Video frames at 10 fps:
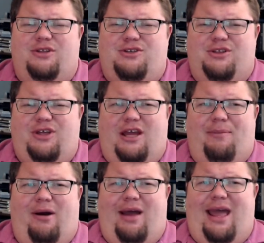to think
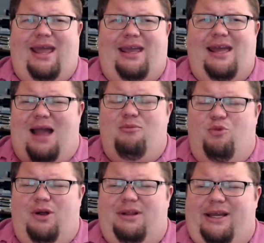about, hey, I'm
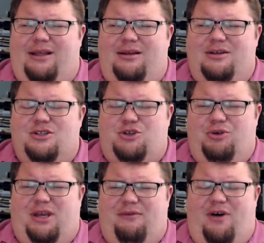willing to
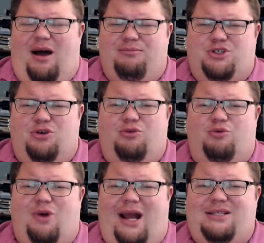give up certain
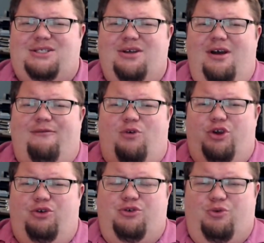rights for
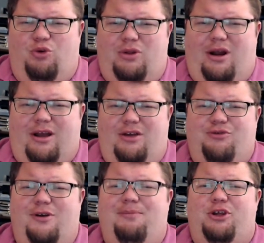you to rule our
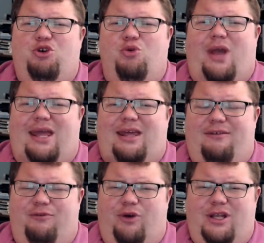country, but you can't
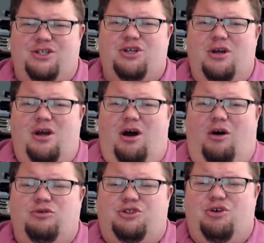infringe
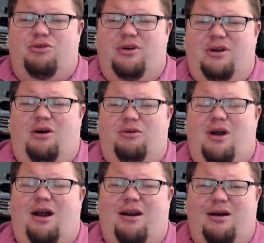on
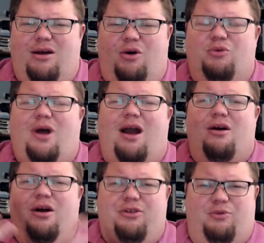
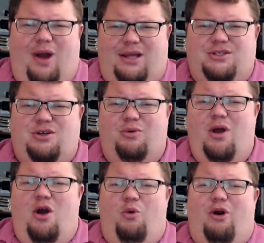our other rights. So
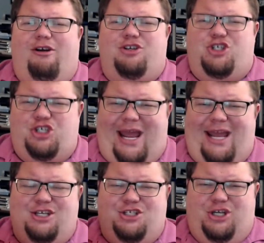we're
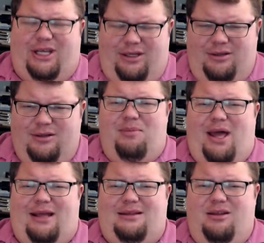exchanging
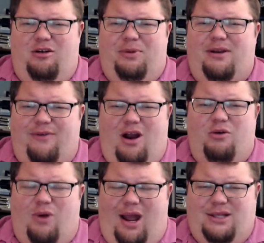a little bit of our
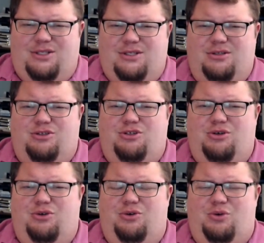rights
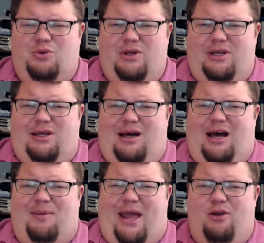to
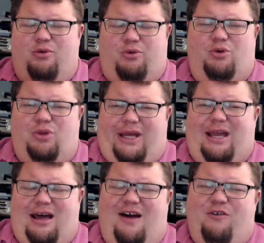a ruling
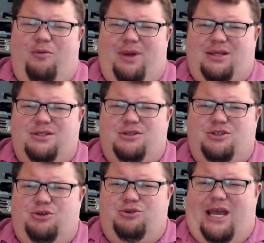government
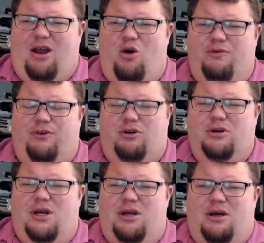to take over,
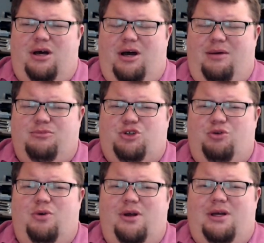
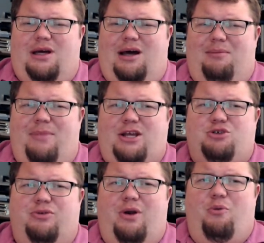to make
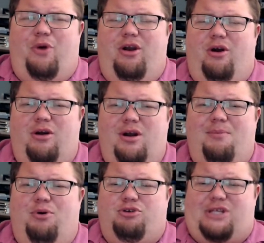sure that we are
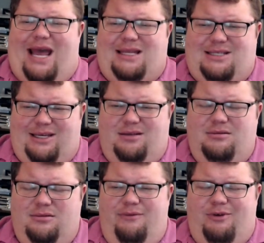
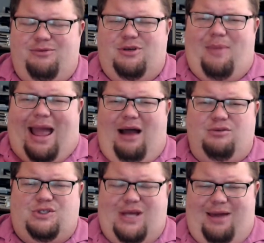protected from some
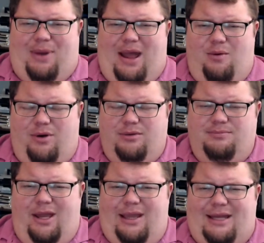outside power,
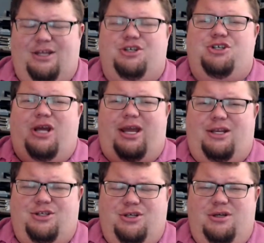right, in
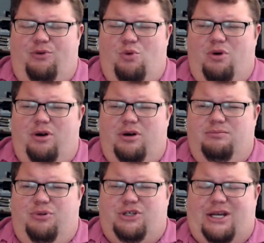exchange for
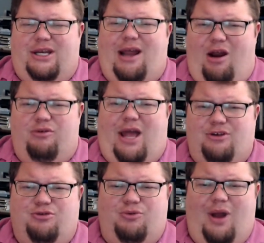protecting our
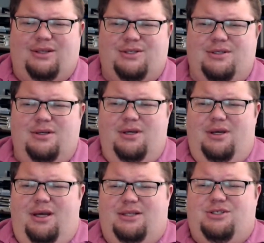natural rights.
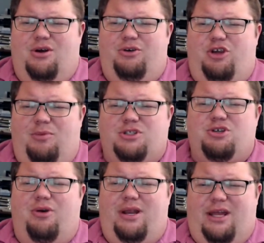And so
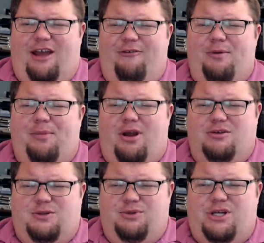humans created government
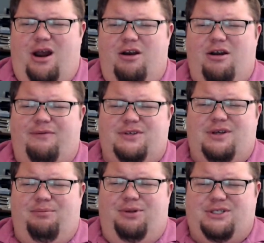because they were tired of this
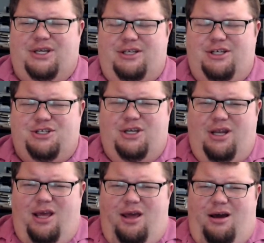unpleasant
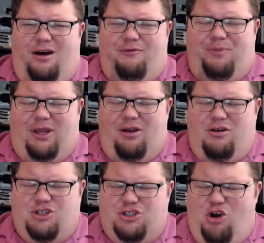condition of being
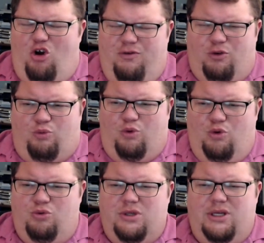just
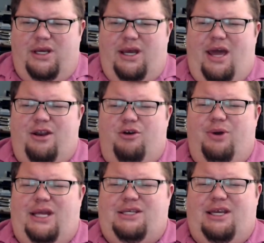overruled, and
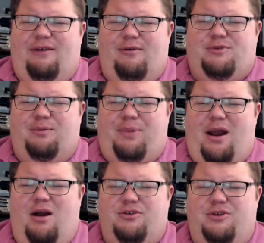agreed to give up some
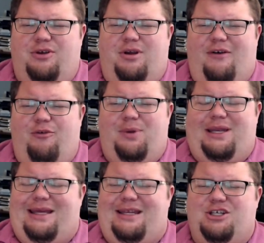power to the
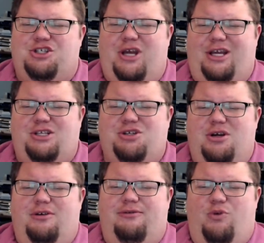government in exchange
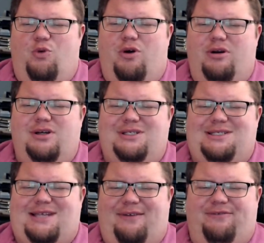for
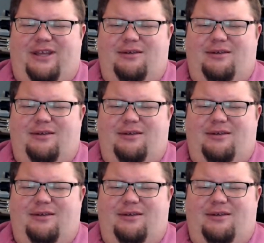safety.